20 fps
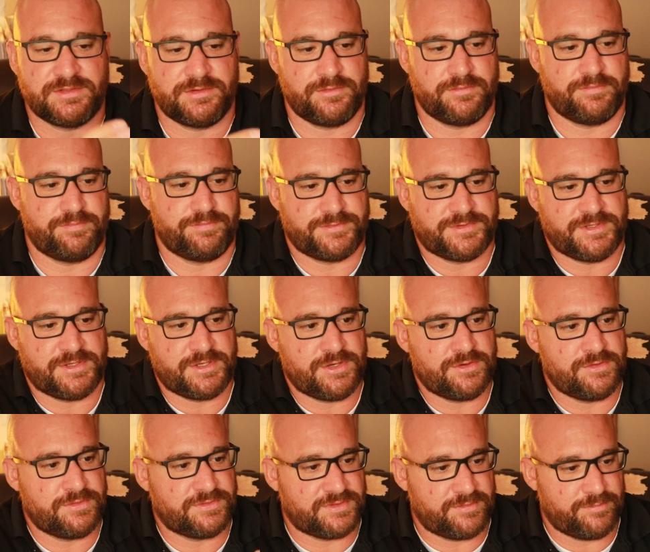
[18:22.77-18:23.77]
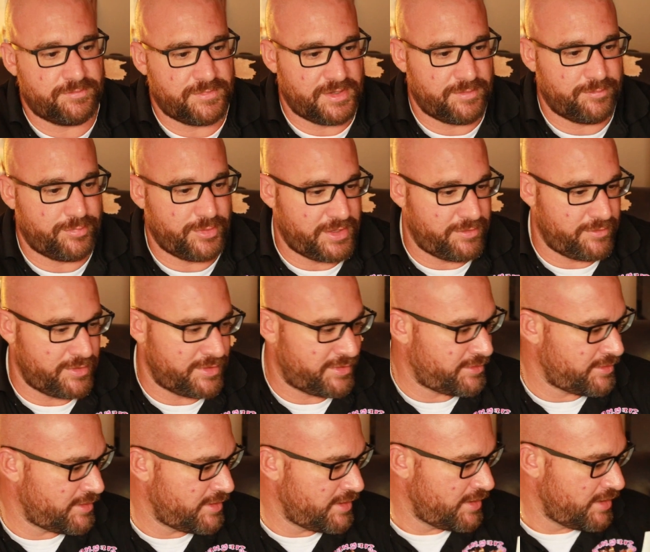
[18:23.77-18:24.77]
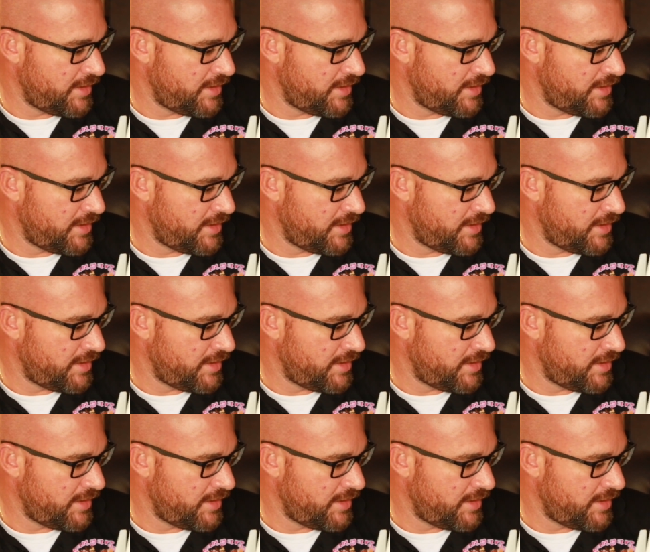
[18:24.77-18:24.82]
to use and play with.